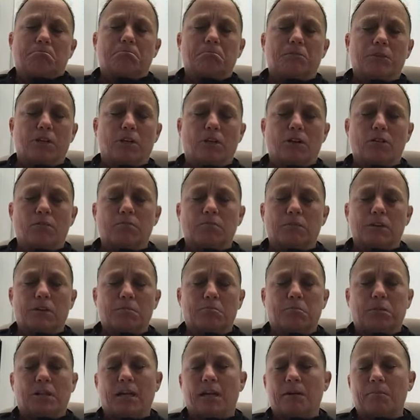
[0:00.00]
you know, can
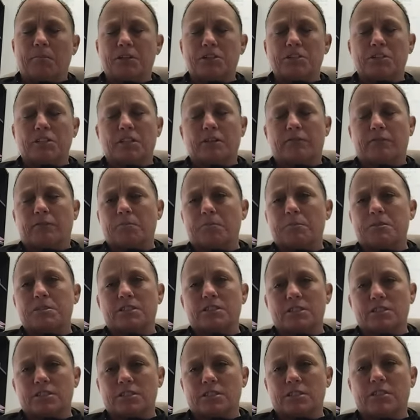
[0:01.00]
play a bunch of different
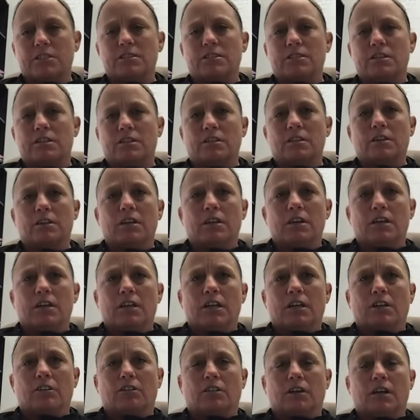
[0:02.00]
positions
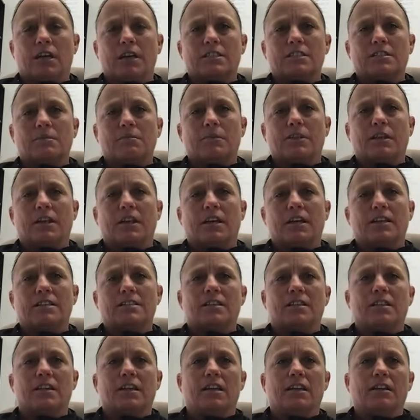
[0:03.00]
and create some things.
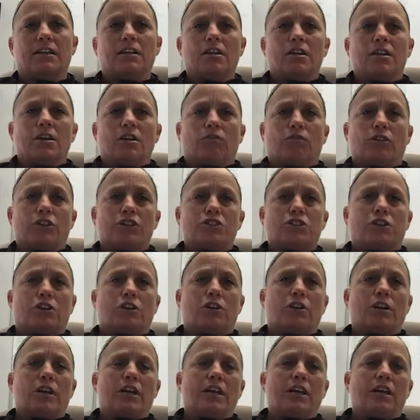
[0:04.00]
And then
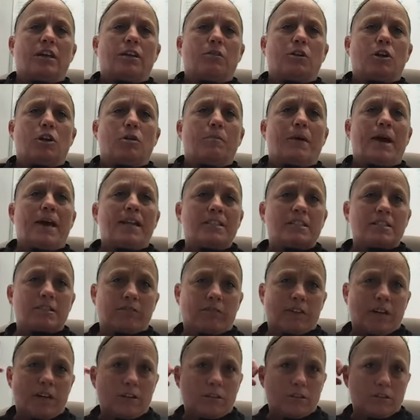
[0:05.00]
returning, you know, Madison
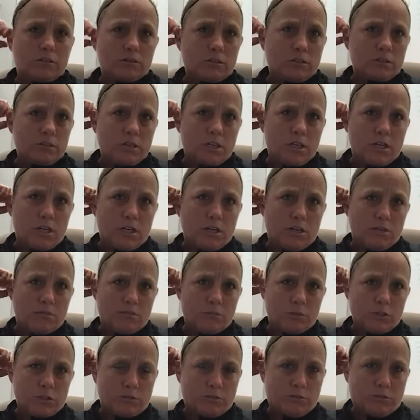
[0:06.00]
Reynolds,
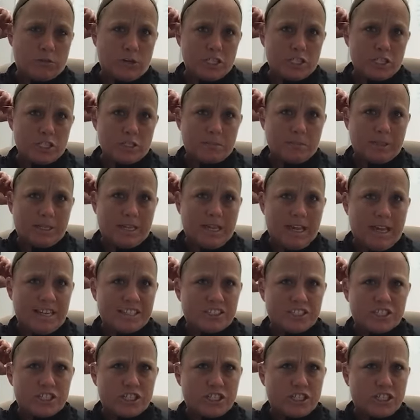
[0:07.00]
was a freshman
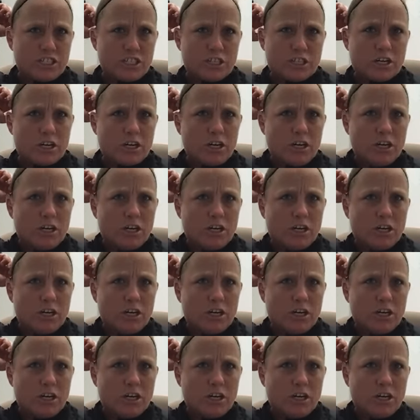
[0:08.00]
last year,